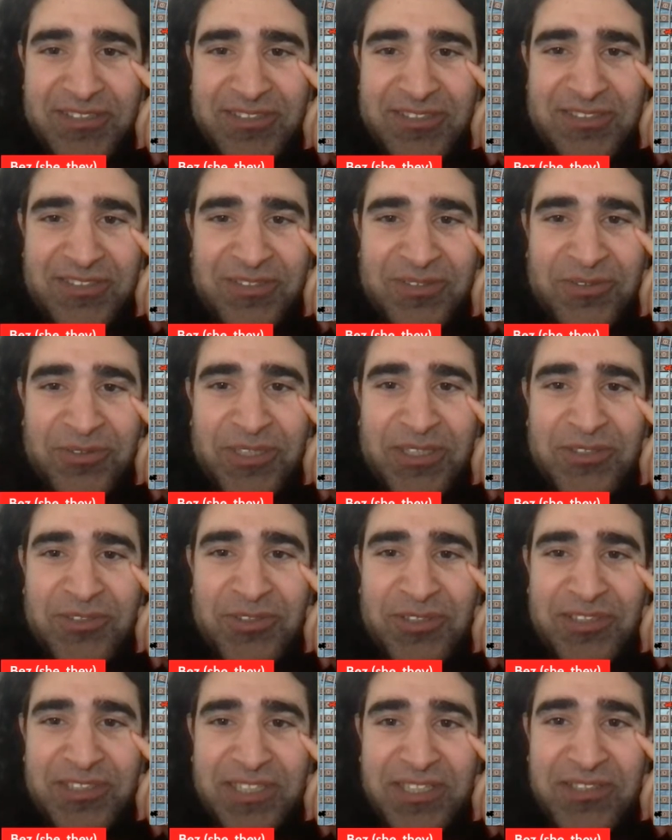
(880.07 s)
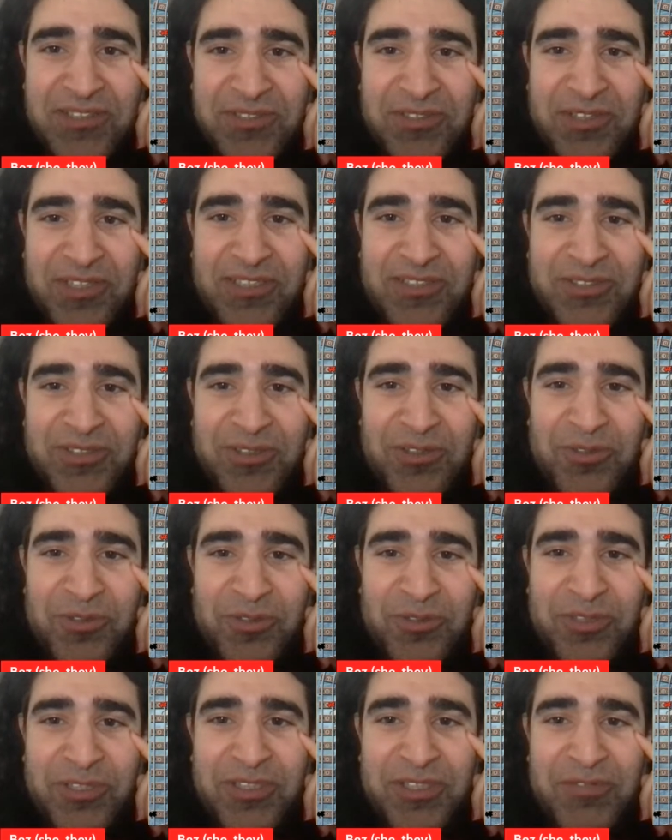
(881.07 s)
into this little
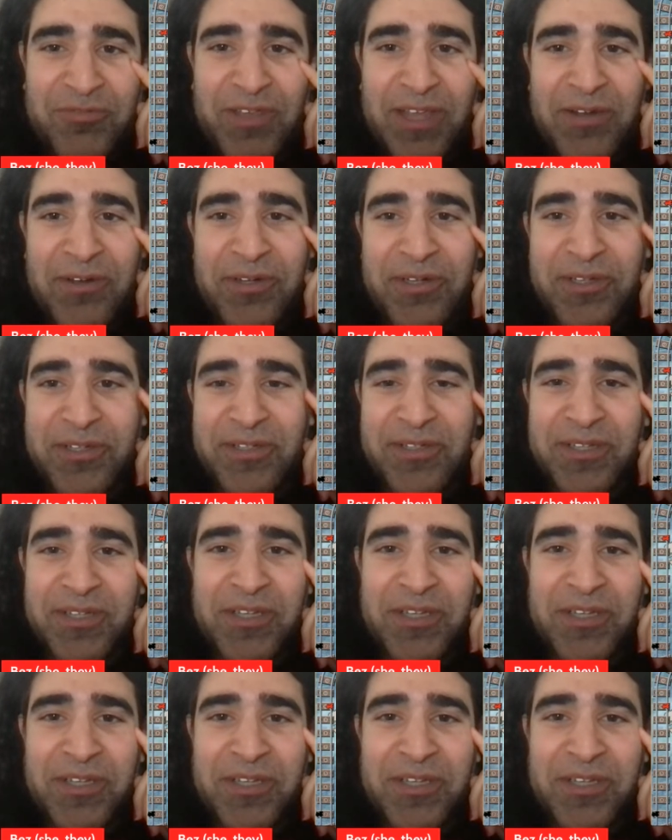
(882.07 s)
lucrative area.